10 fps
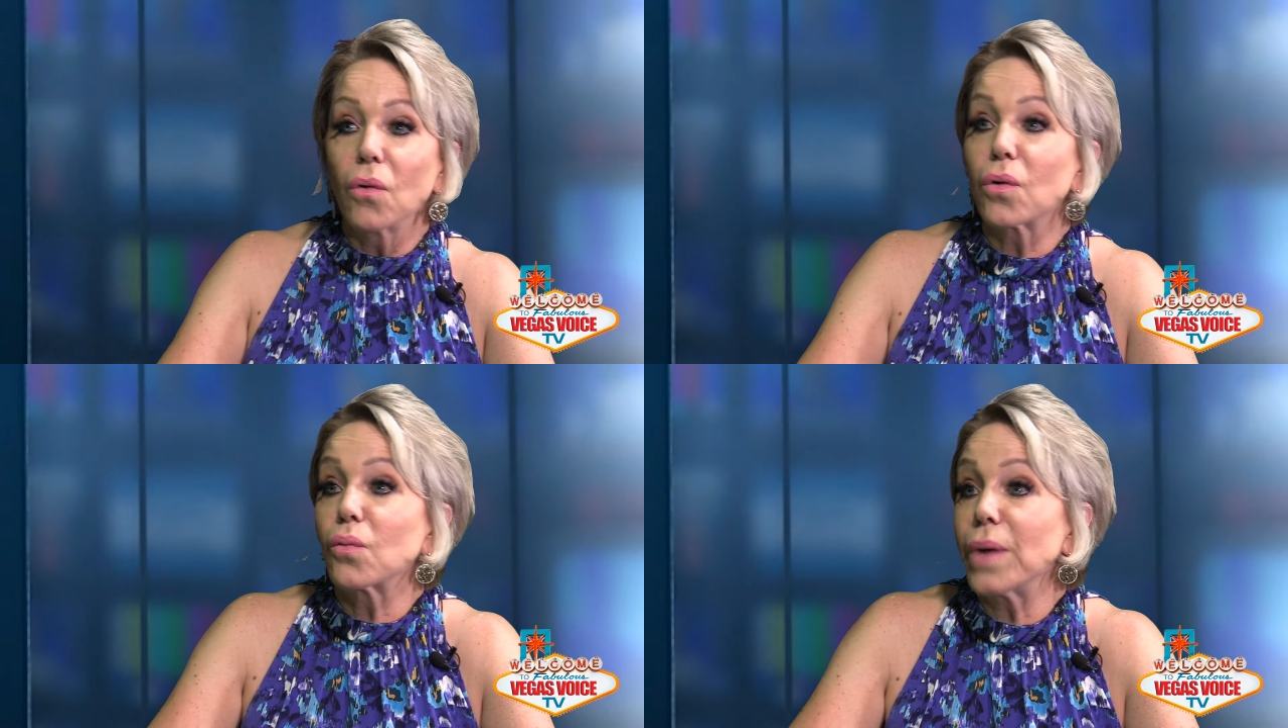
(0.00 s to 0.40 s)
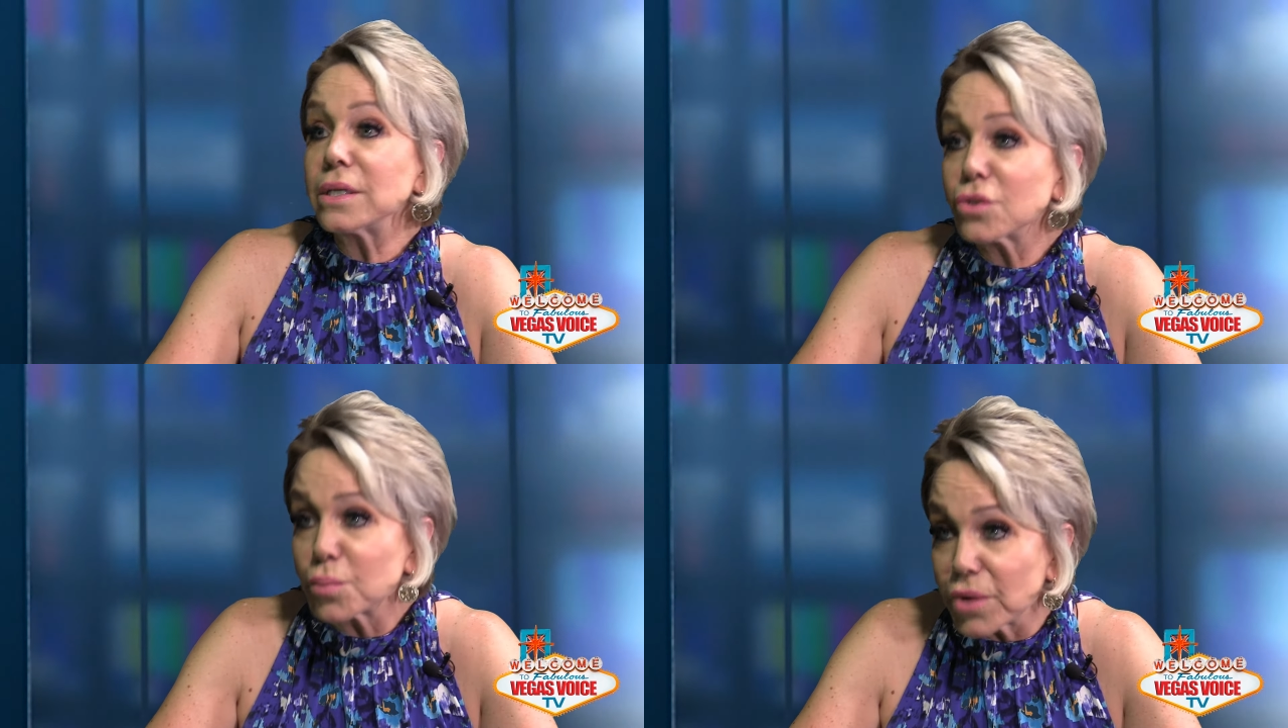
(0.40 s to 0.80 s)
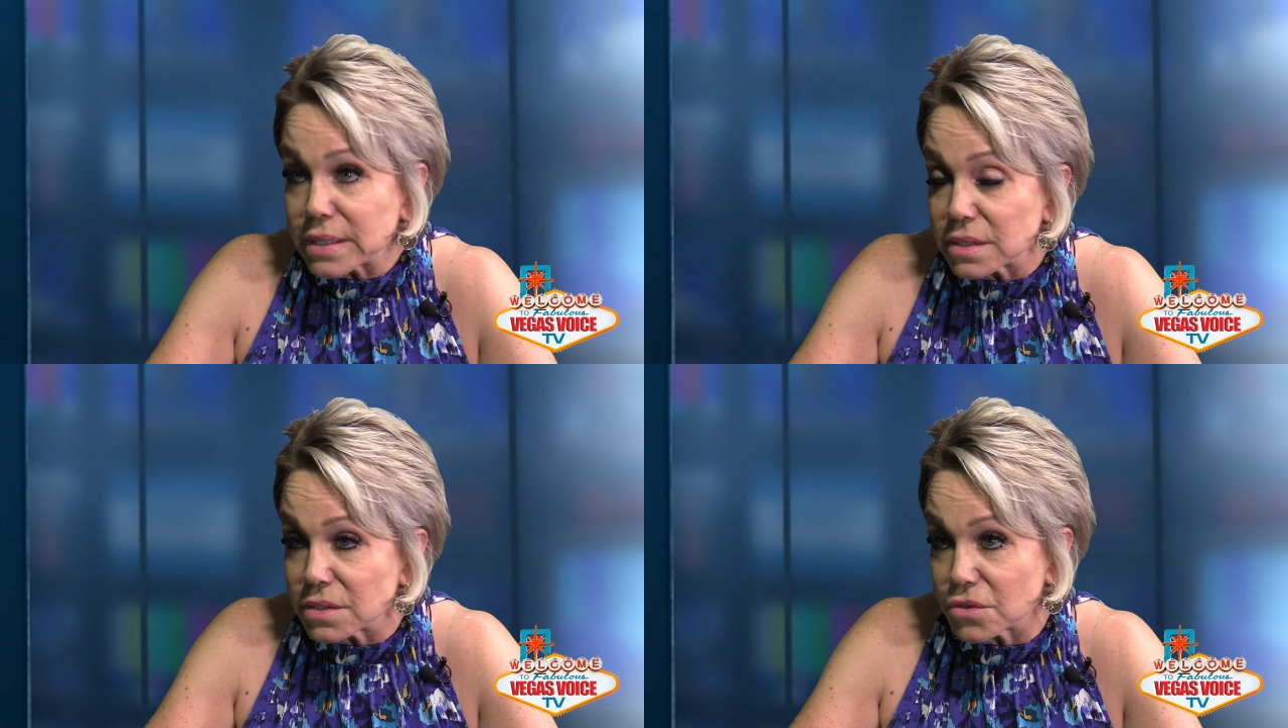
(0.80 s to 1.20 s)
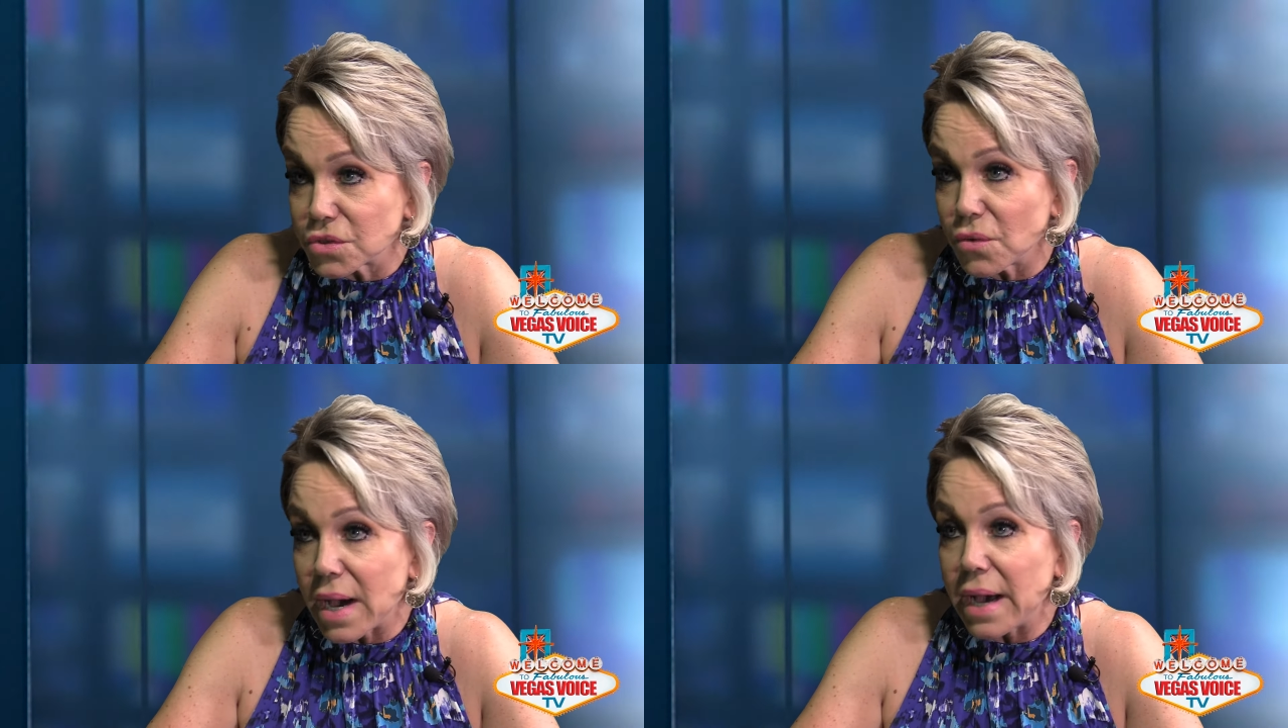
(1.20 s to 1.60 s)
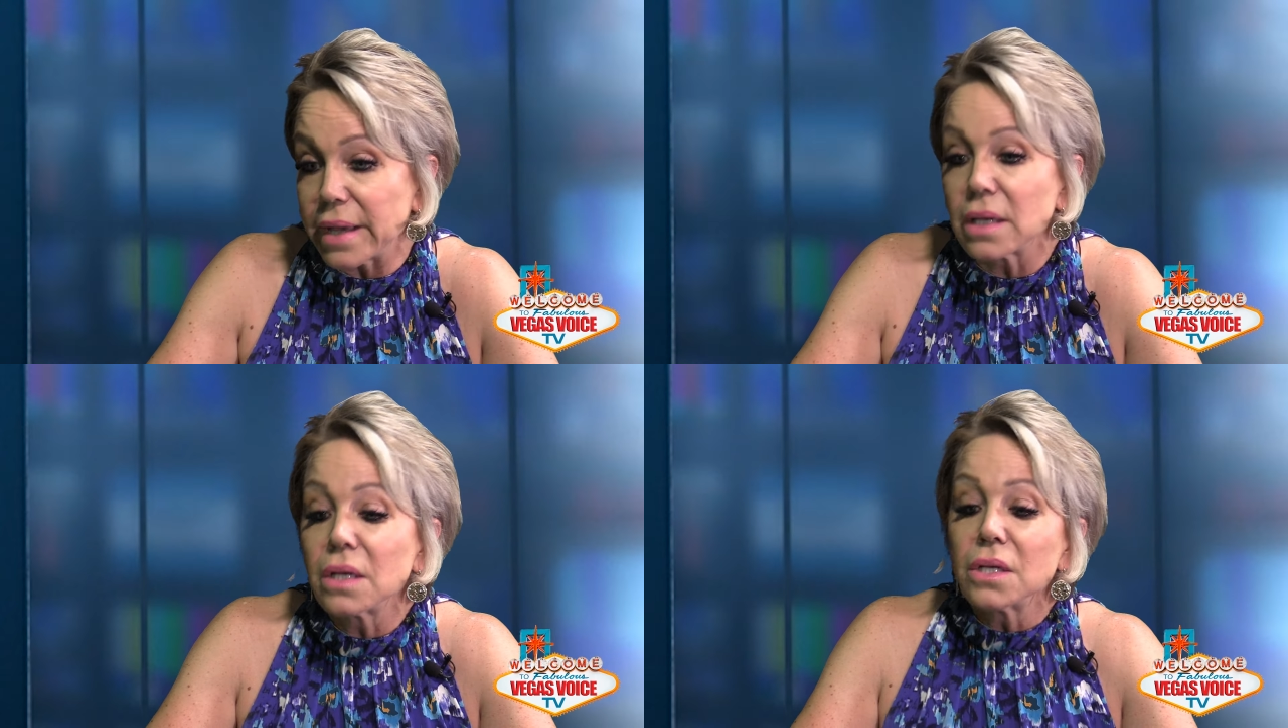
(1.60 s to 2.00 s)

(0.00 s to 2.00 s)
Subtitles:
or rental prices are so high.